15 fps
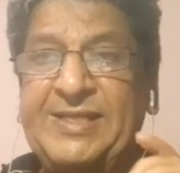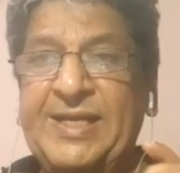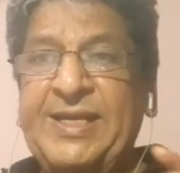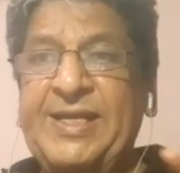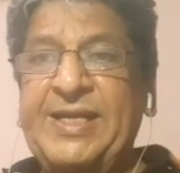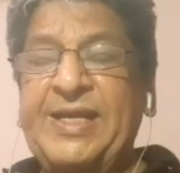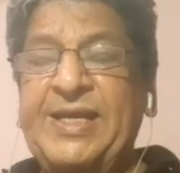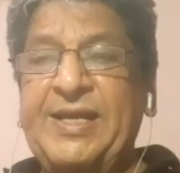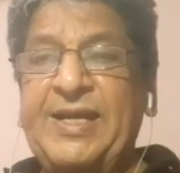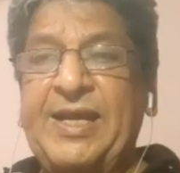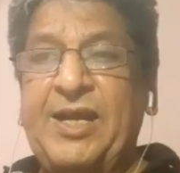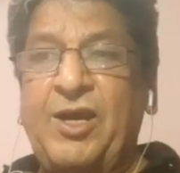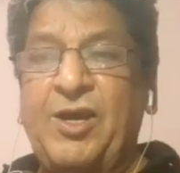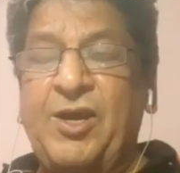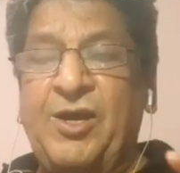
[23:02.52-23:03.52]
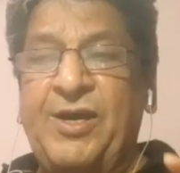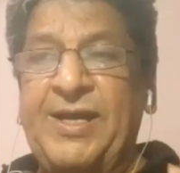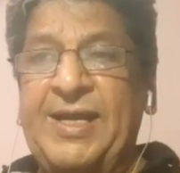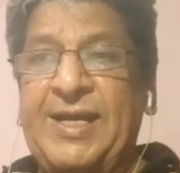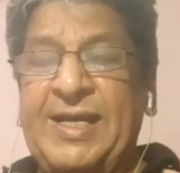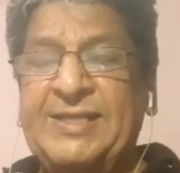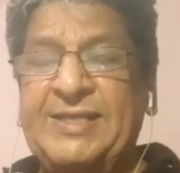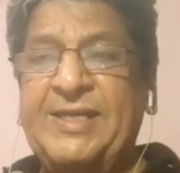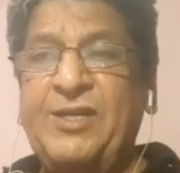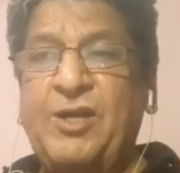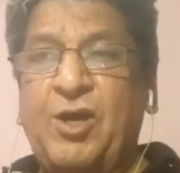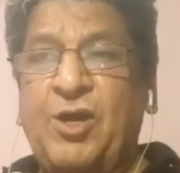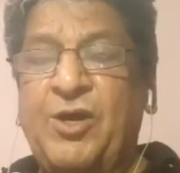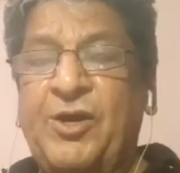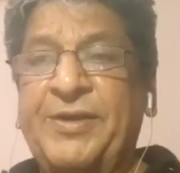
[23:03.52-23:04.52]
an
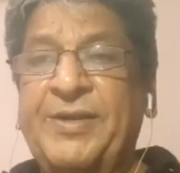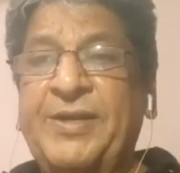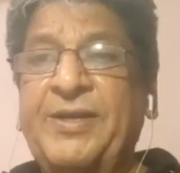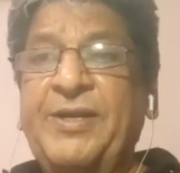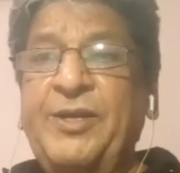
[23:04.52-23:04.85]
on,